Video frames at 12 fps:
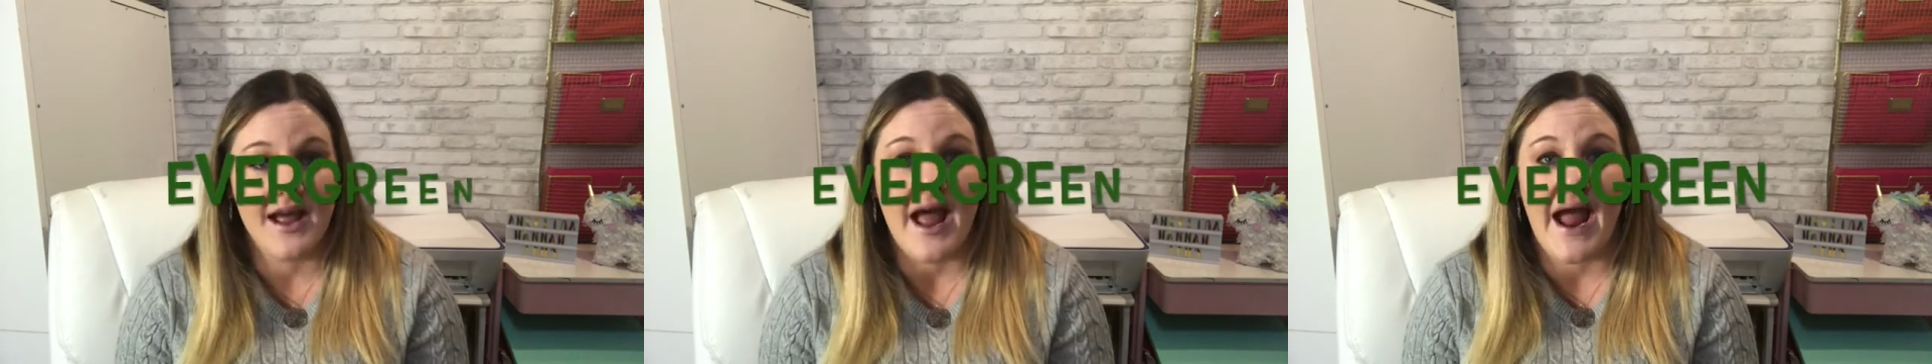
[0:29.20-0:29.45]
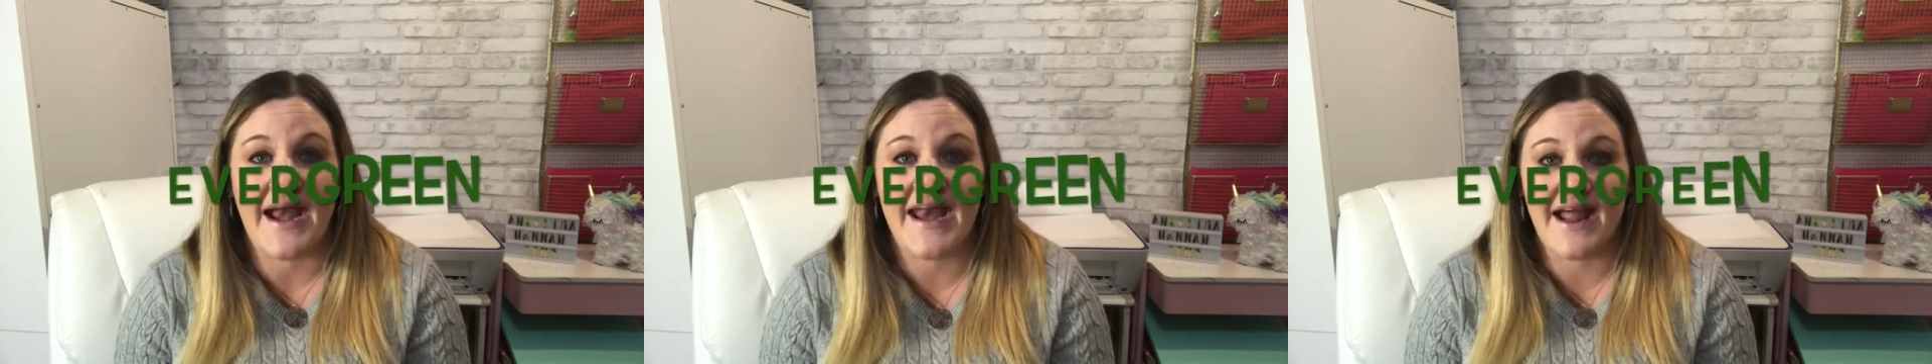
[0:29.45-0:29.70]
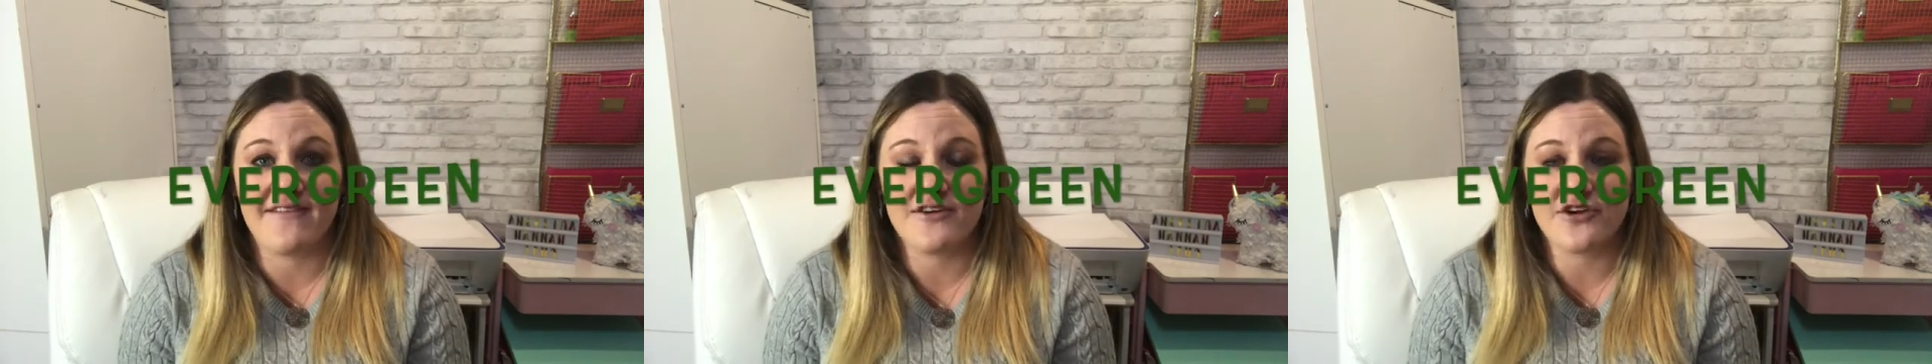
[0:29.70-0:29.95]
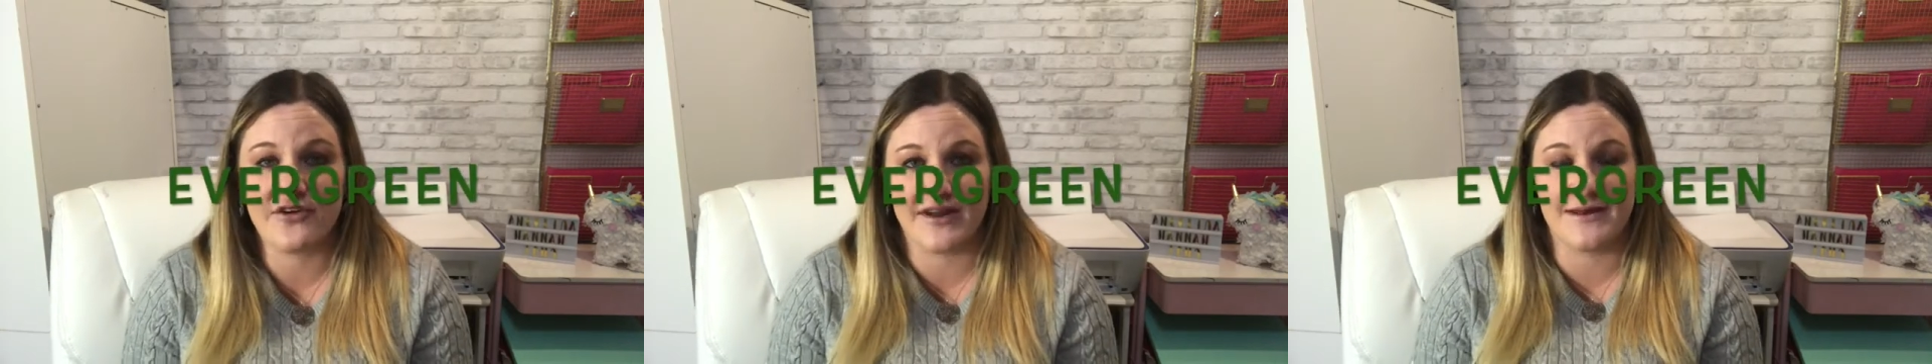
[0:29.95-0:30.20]
An
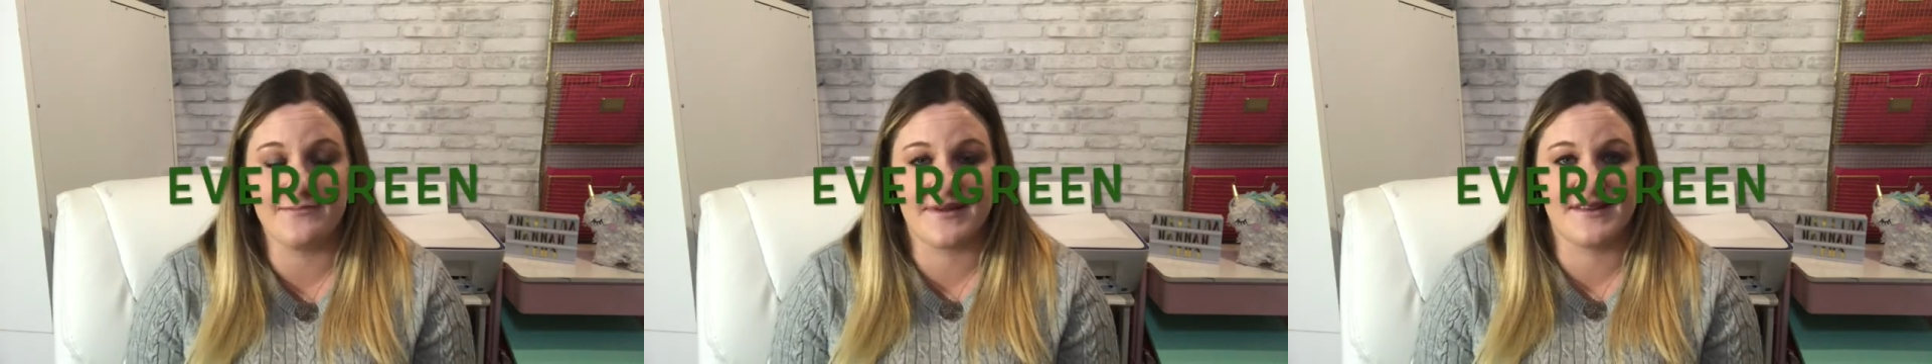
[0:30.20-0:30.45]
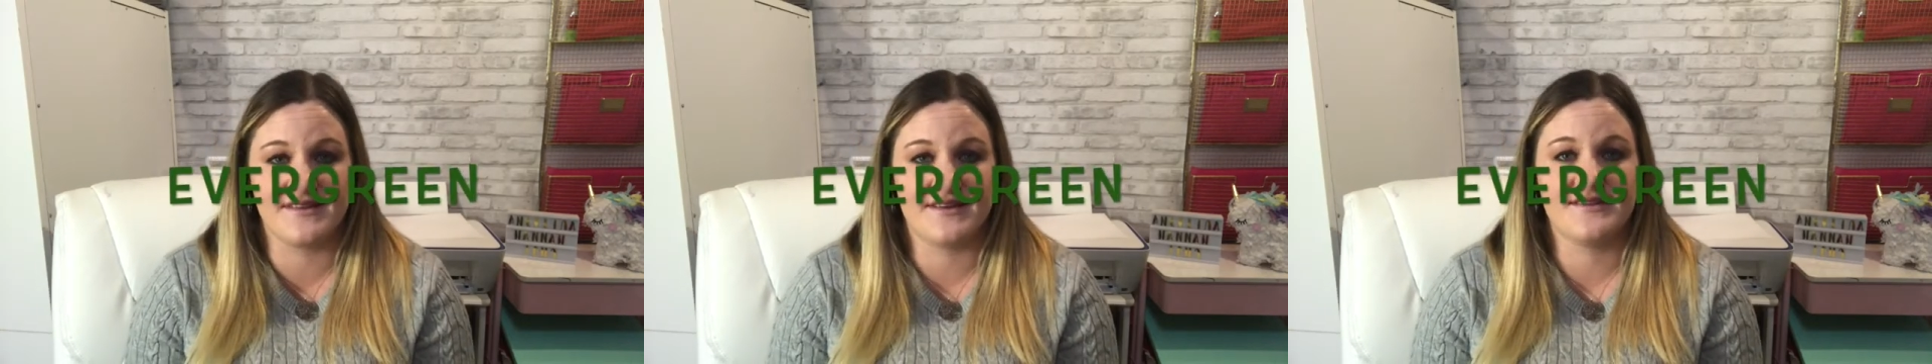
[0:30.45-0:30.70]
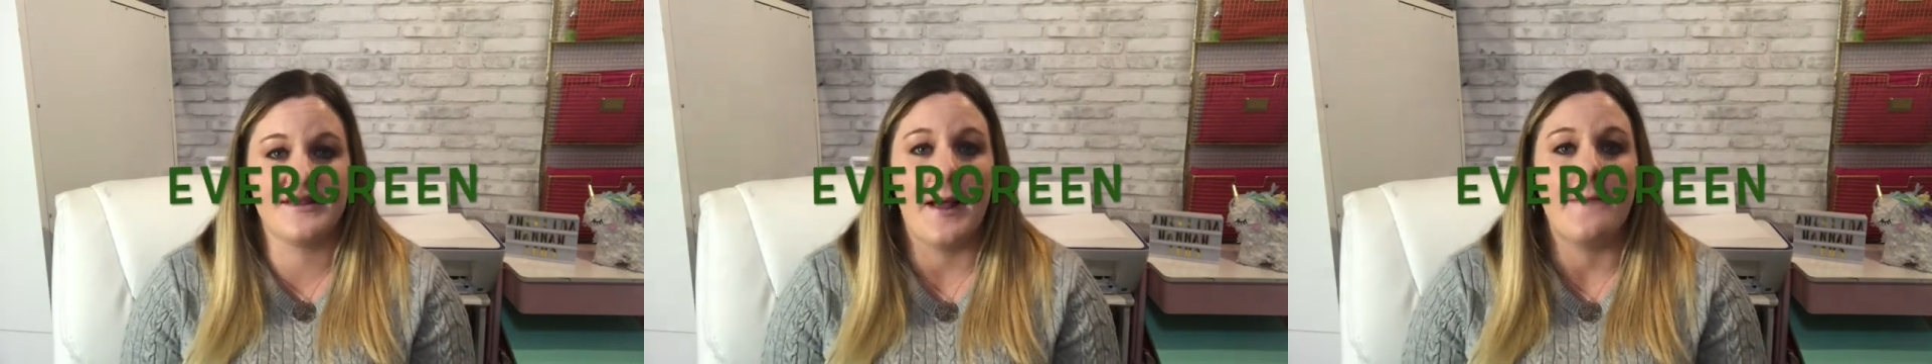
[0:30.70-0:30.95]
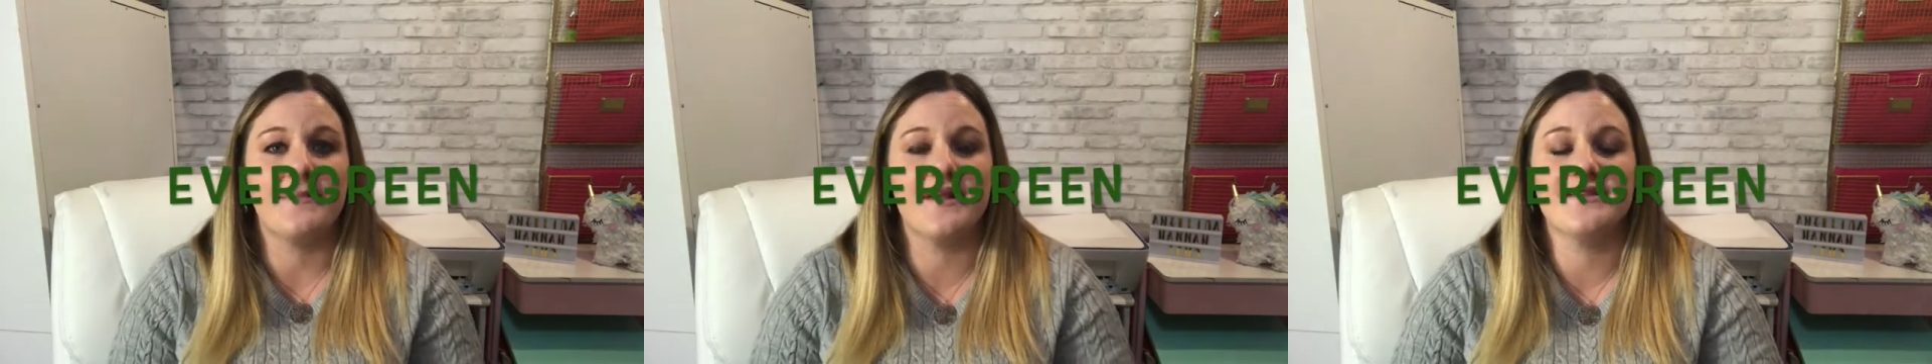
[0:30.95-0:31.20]
evergreen business
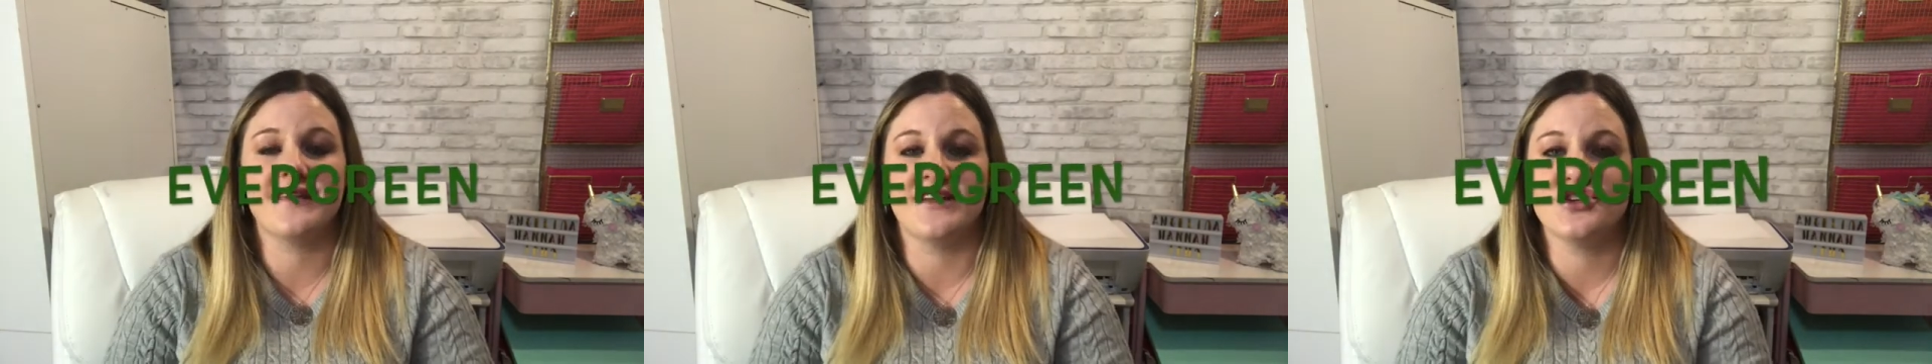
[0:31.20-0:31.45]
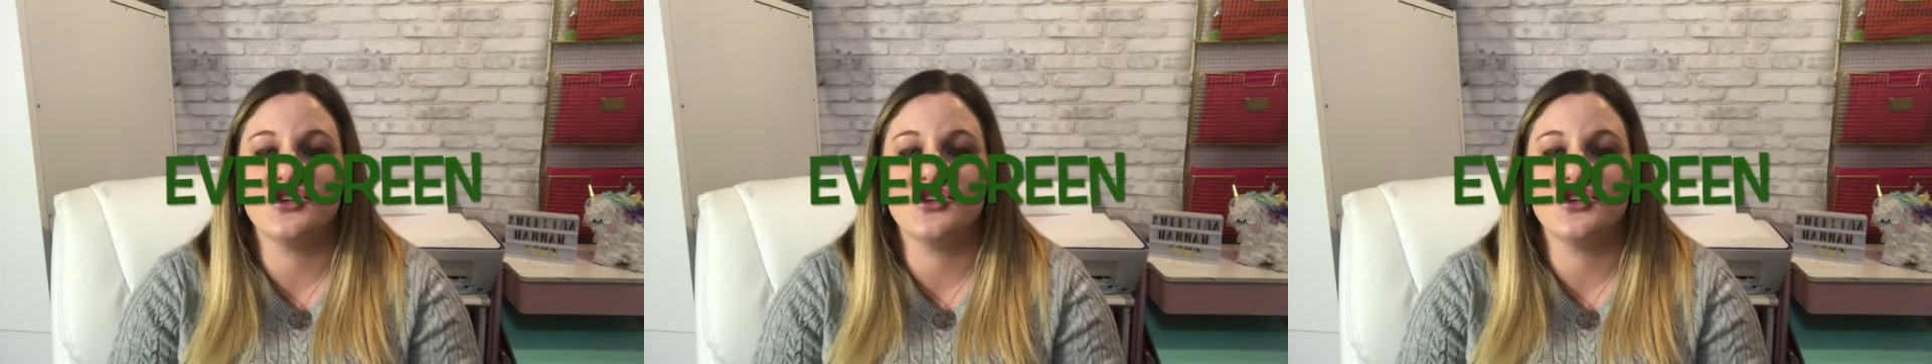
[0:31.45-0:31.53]
means that